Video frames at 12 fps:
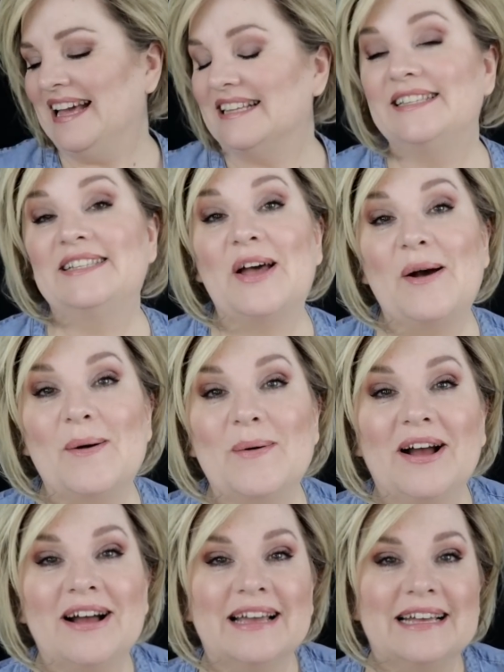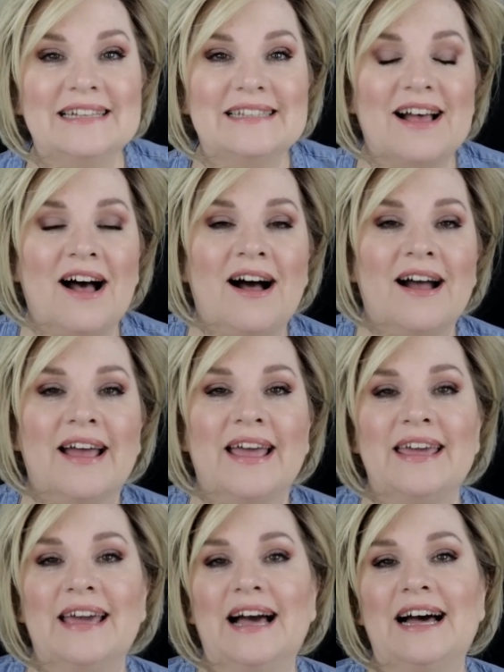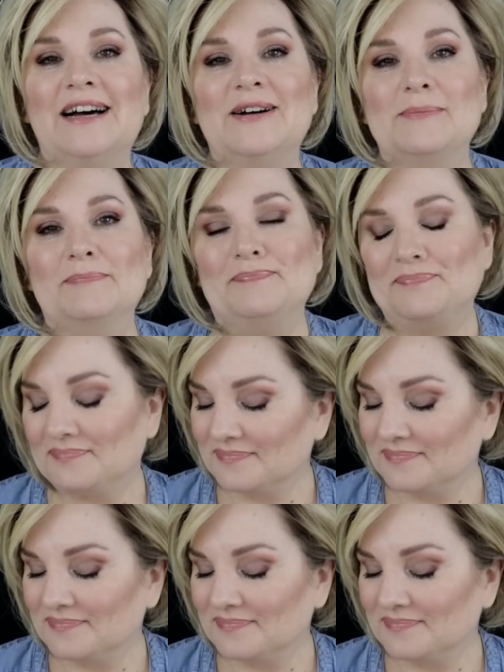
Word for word: So guys, I um,